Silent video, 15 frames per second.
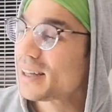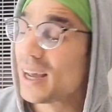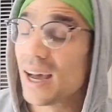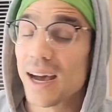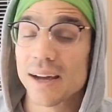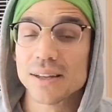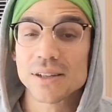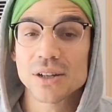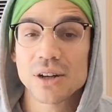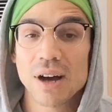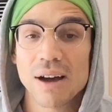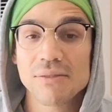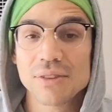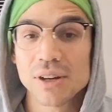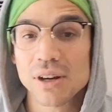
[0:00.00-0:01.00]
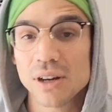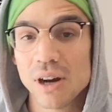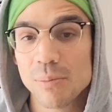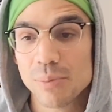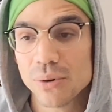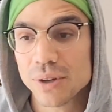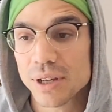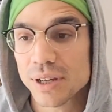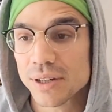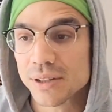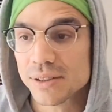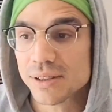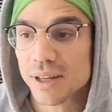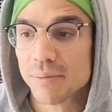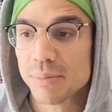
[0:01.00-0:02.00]
Yeah, you know, after a couple of
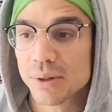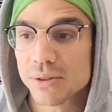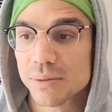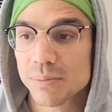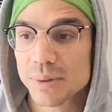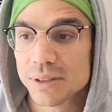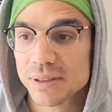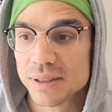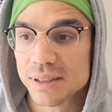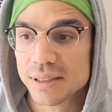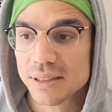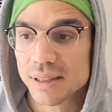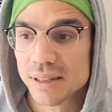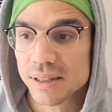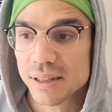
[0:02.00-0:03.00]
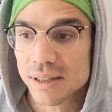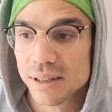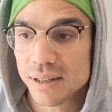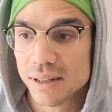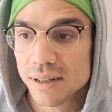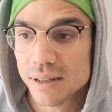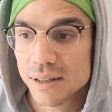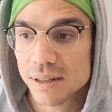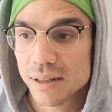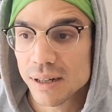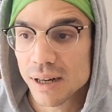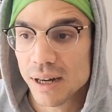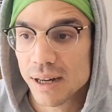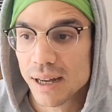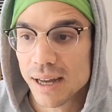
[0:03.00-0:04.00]
years, I built a business and
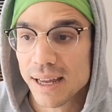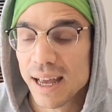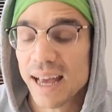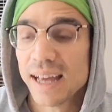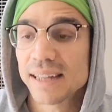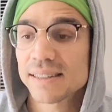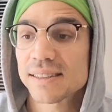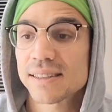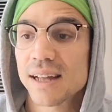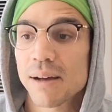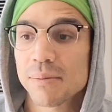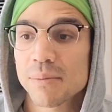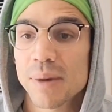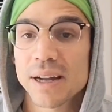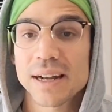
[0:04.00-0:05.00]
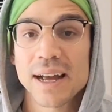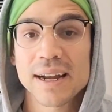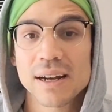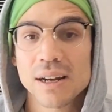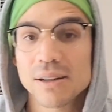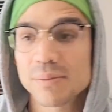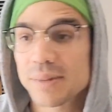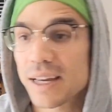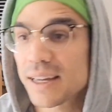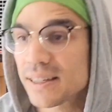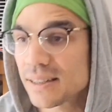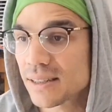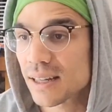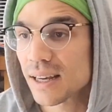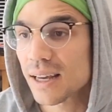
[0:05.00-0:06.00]
I stopped my nightclub
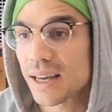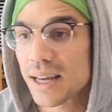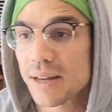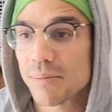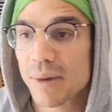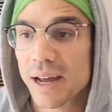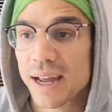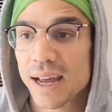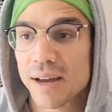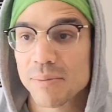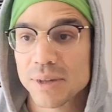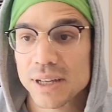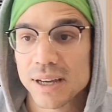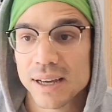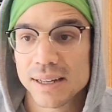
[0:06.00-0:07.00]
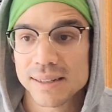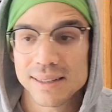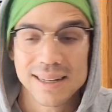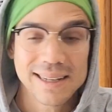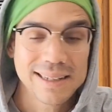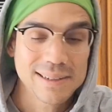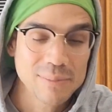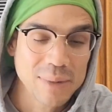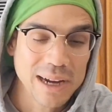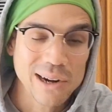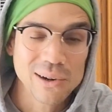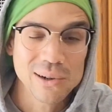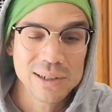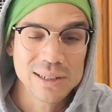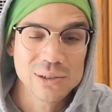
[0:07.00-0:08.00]
days in Miami at my
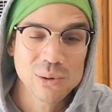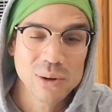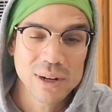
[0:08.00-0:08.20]
early